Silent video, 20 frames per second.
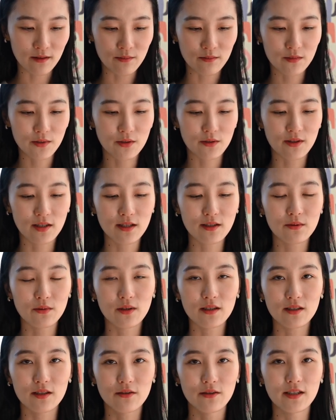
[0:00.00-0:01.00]
So this
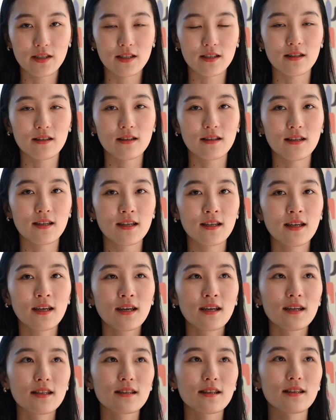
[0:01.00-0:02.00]
was originally
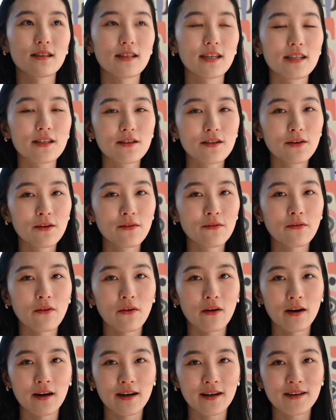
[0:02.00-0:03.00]
the knit
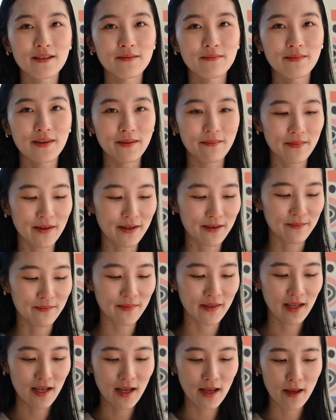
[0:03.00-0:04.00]
for my mom,
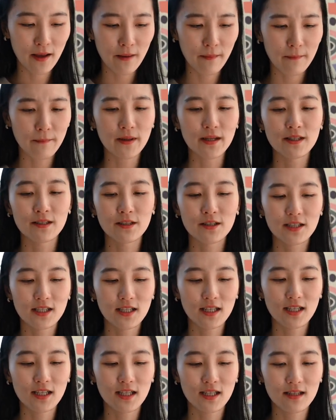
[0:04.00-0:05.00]
but
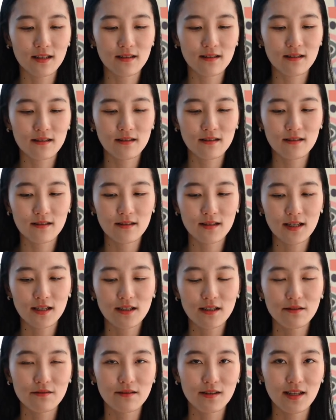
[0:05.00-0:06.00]
she
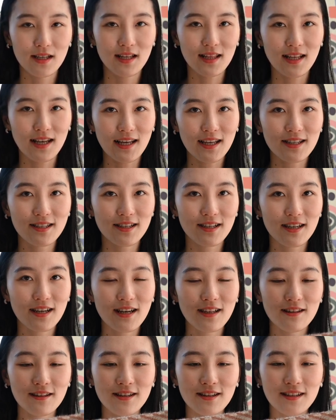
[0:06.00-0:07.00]
doesn't really like the
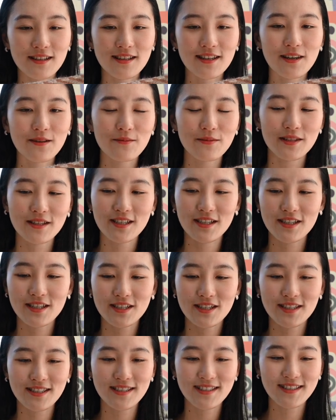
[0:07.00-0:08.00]
color
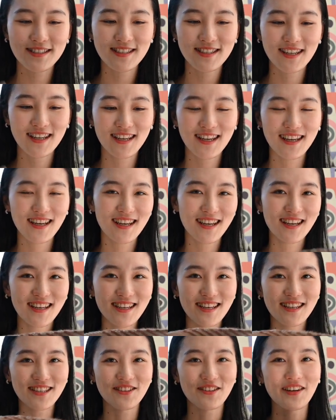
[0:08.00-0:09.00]
combinations,
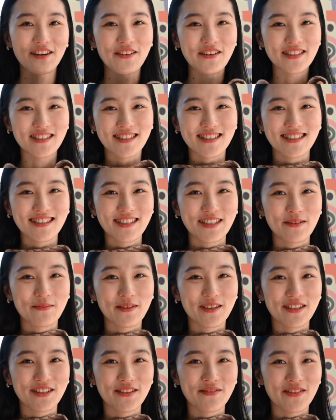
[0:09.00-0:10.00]
so I will just keep
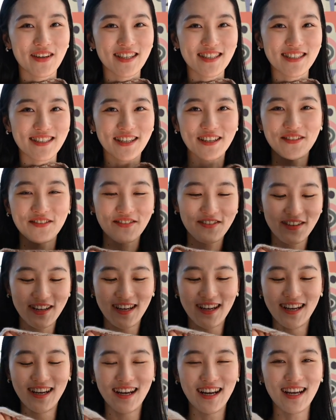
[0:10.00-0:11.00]
it to myself.
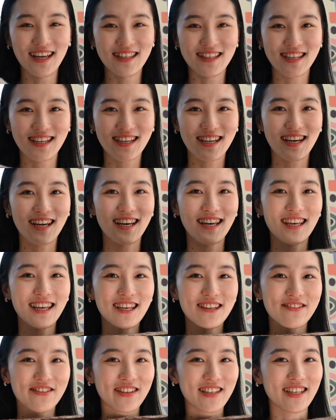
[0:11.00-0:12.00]
I think I
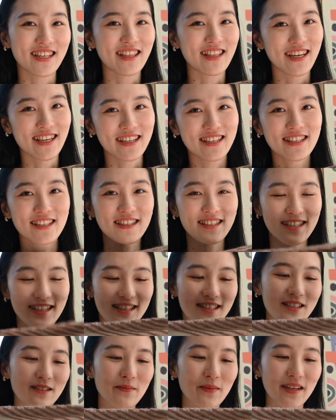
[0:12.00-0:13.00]
really like
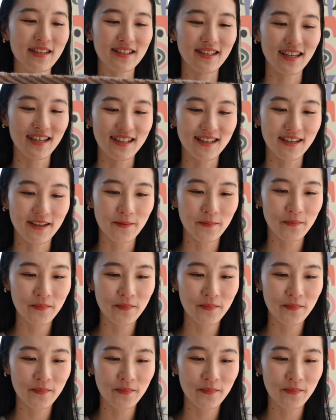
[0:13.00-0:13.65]
this bandana.